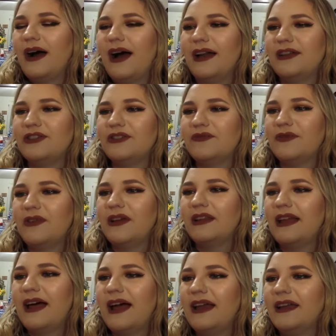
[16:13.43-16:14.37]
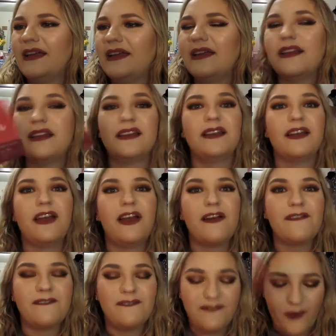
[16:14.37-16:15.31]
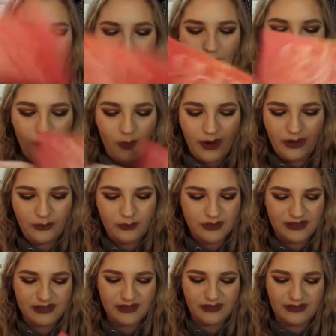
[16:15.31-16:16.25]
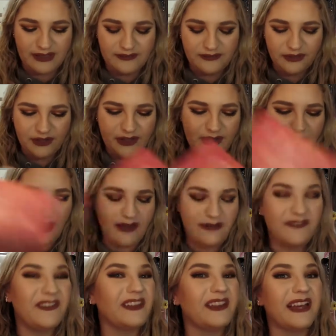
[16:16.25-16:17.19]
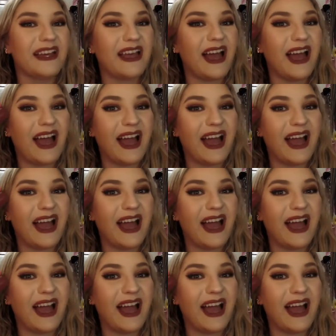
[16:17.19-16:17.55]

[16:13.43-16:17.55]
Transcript: I just feel like for what was delivered, I feel like